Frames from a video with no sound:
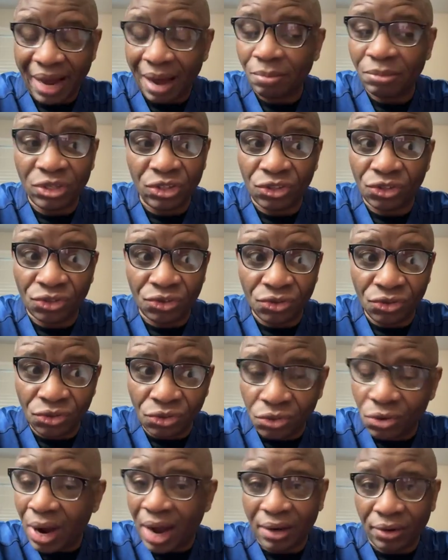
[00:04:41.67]
That means
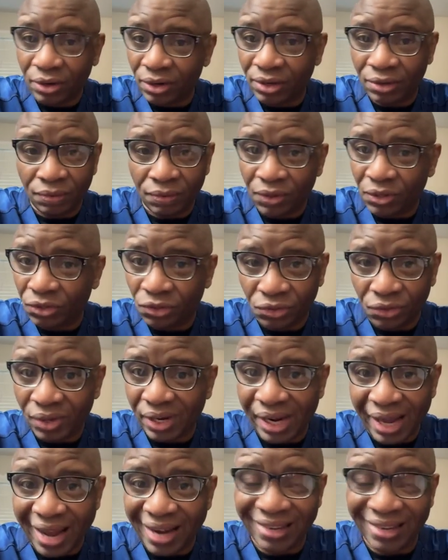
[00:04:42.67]
you are not the one doing